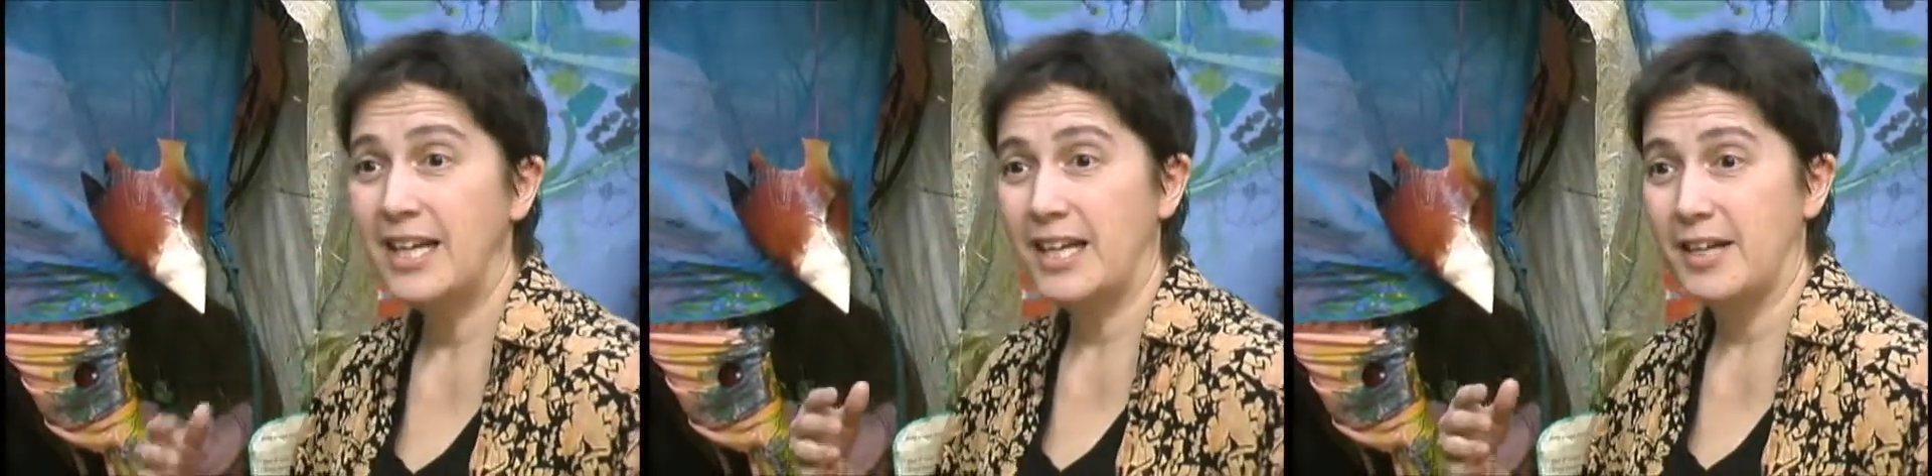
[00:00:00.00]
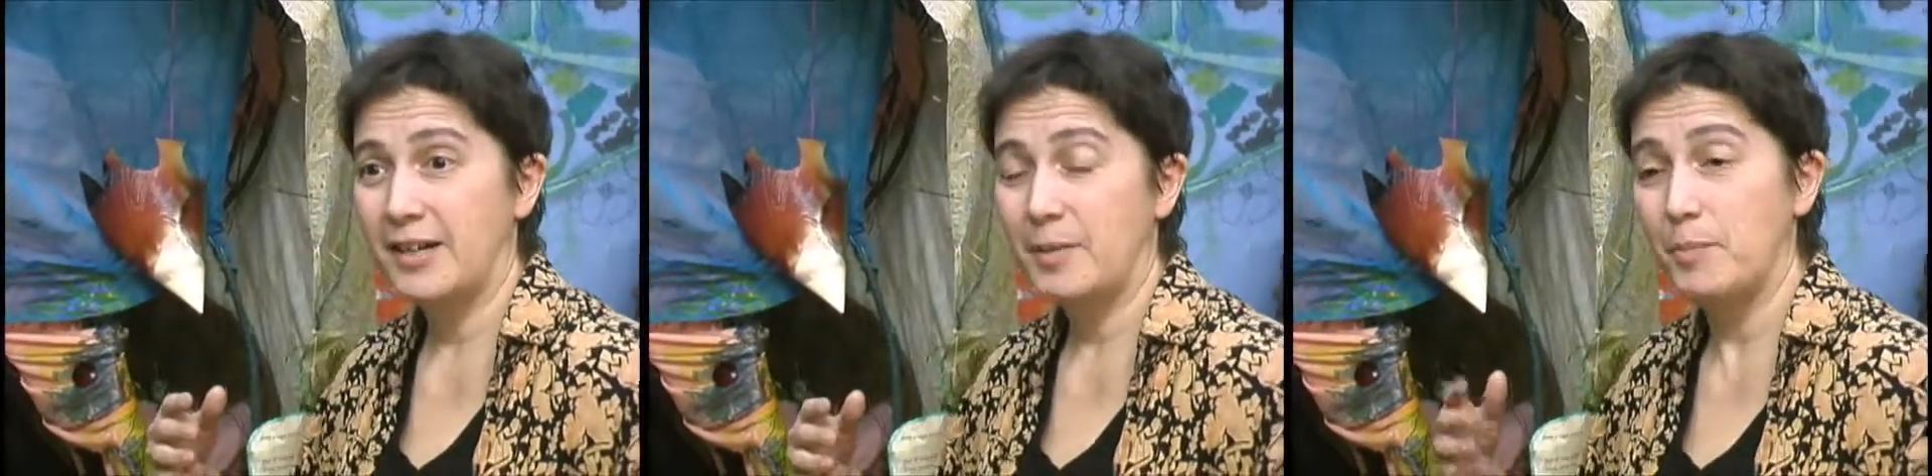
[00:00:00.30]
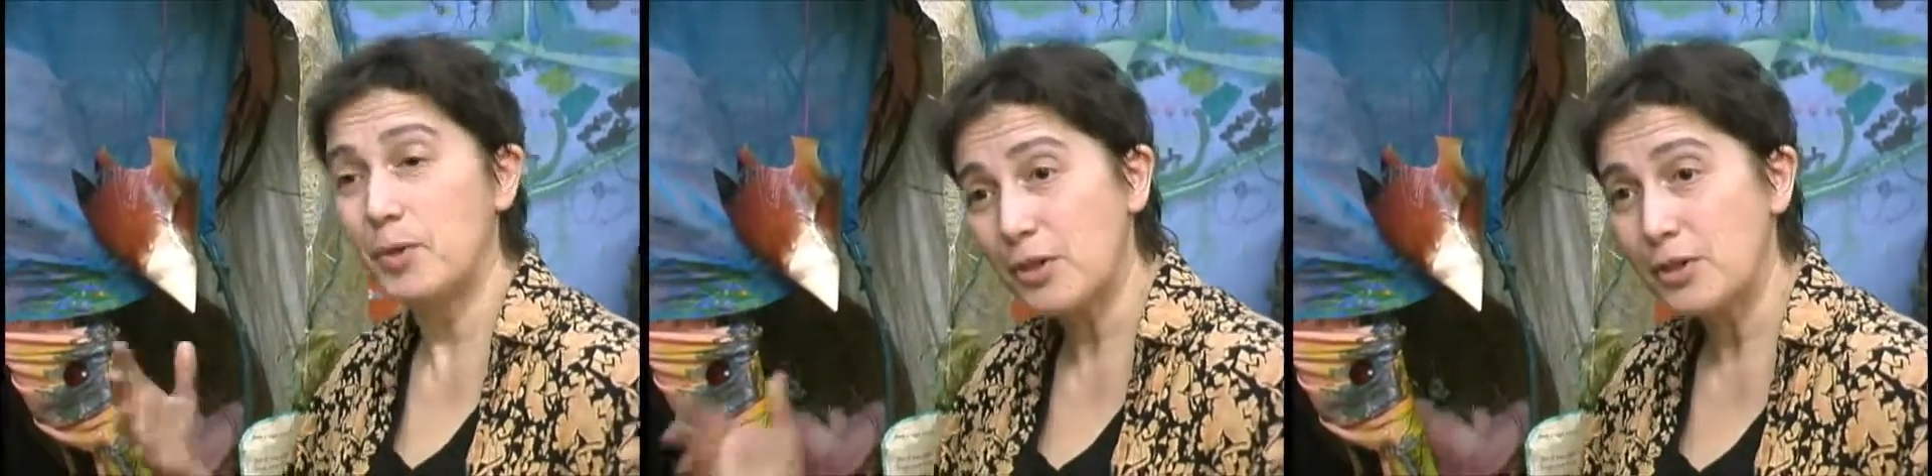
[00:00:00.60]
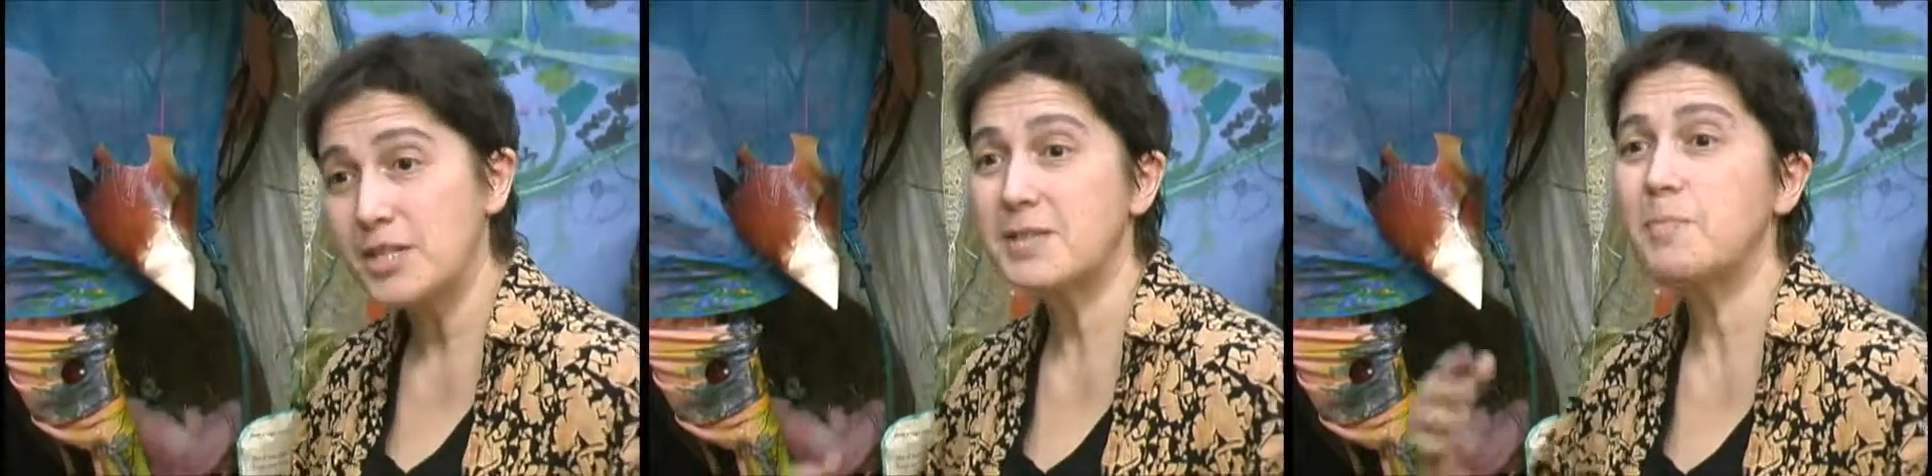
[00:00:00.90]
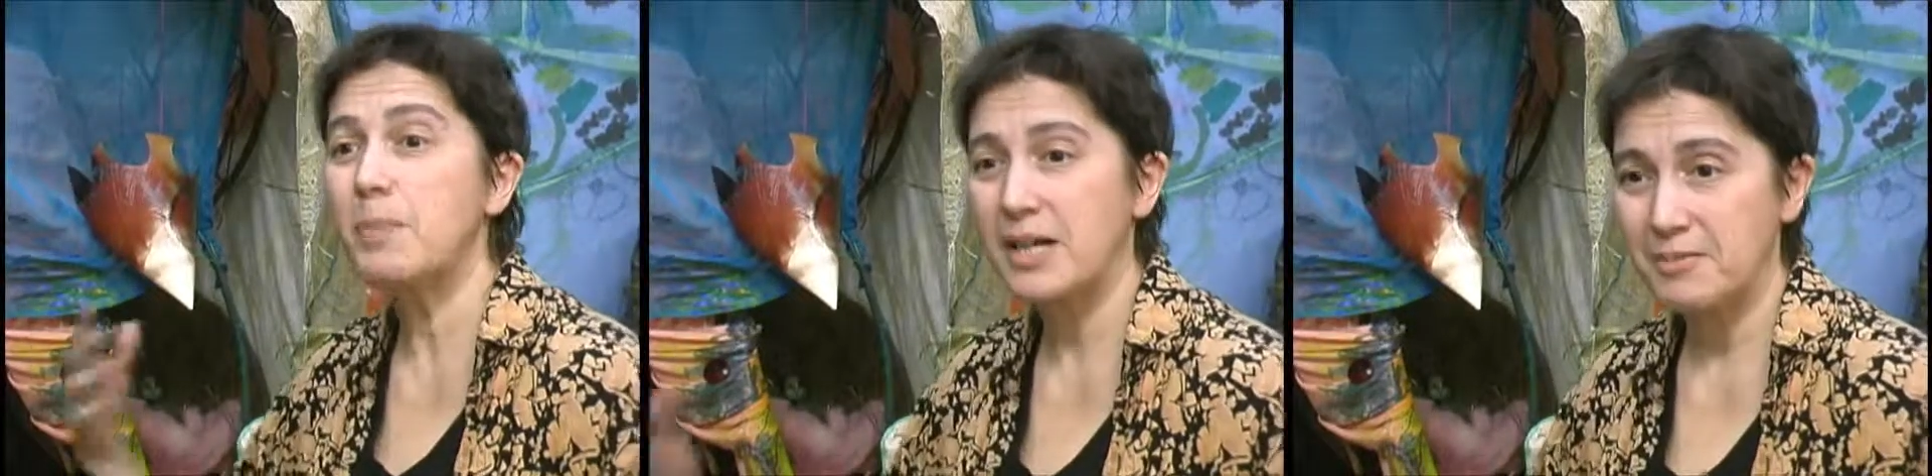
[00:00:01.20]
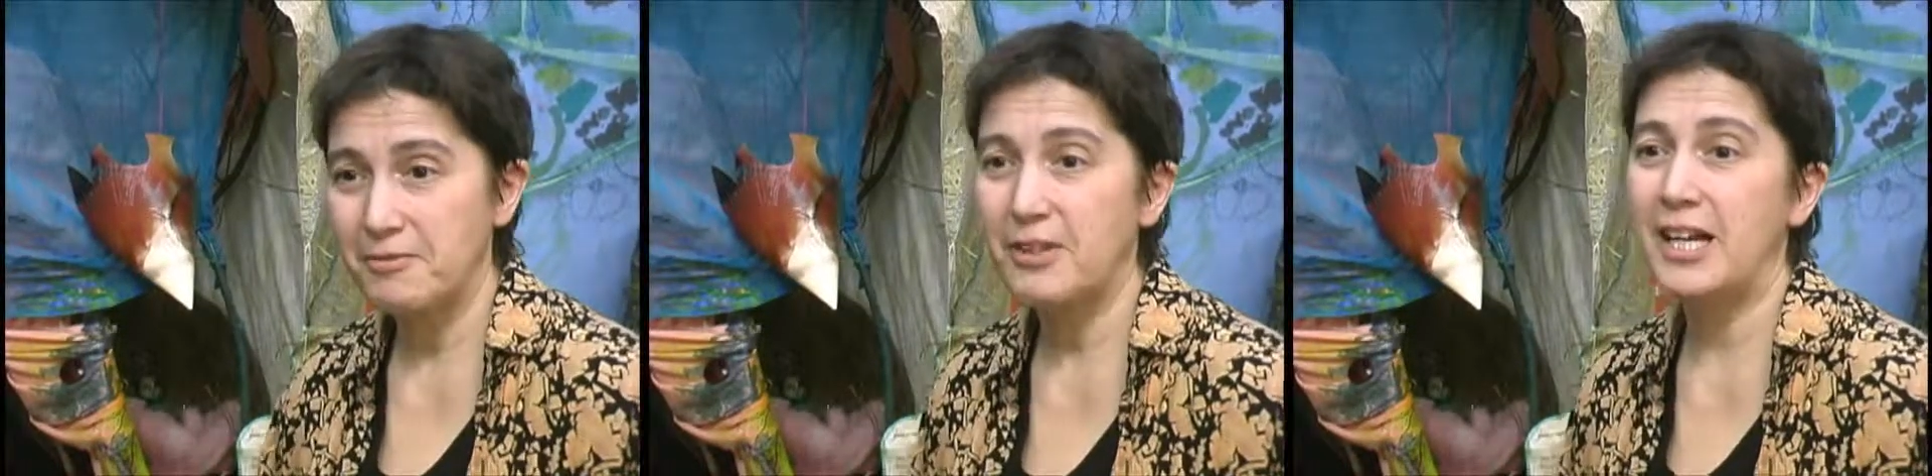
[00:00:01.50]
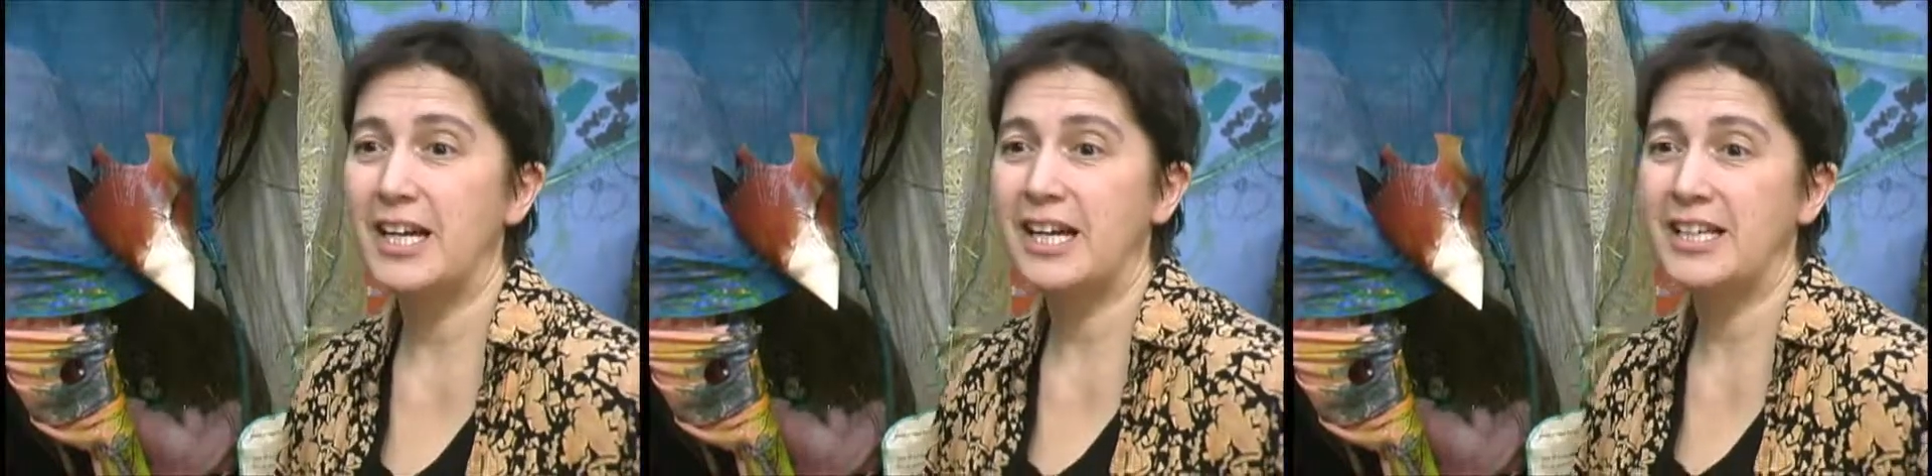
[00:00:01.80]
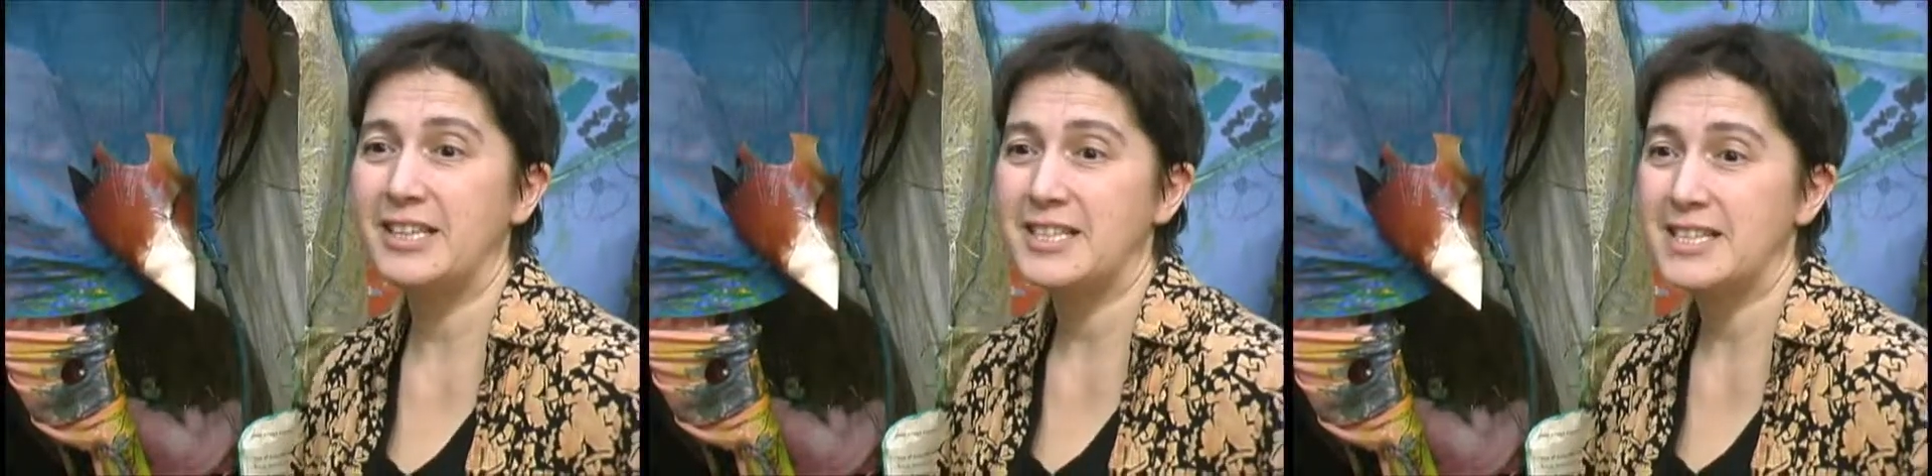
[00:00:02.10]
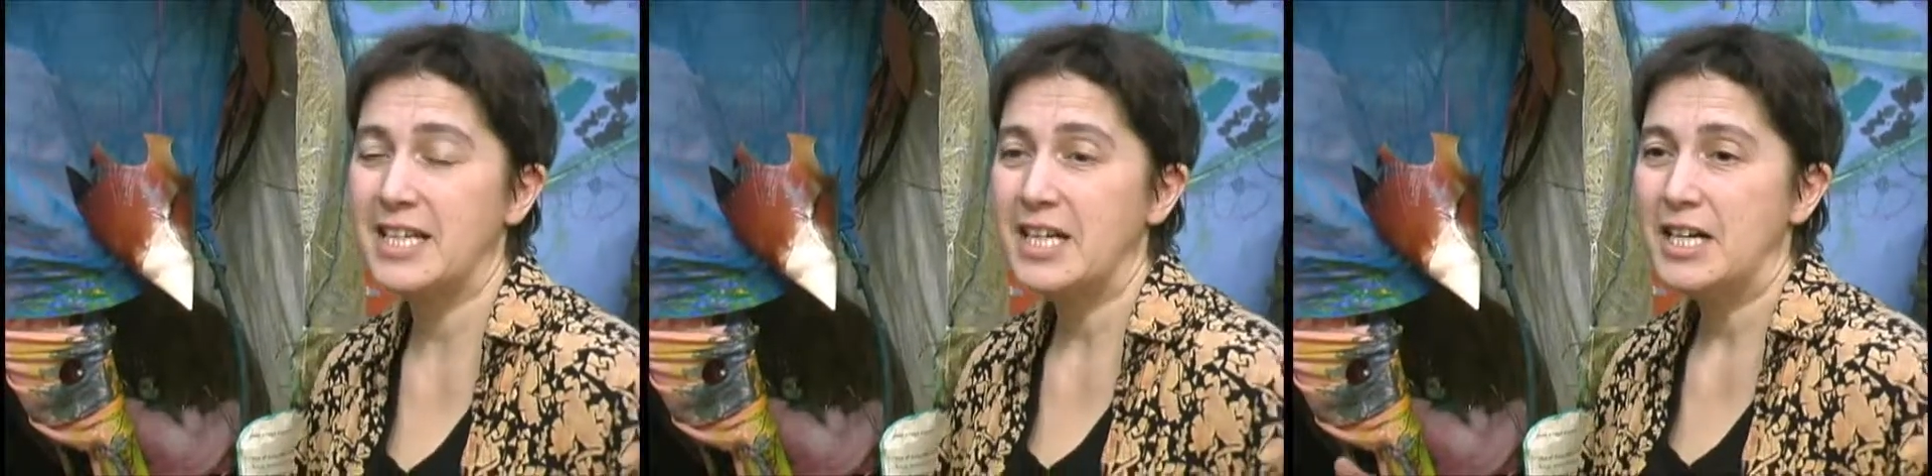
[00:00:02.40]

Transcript: birds, butterflies,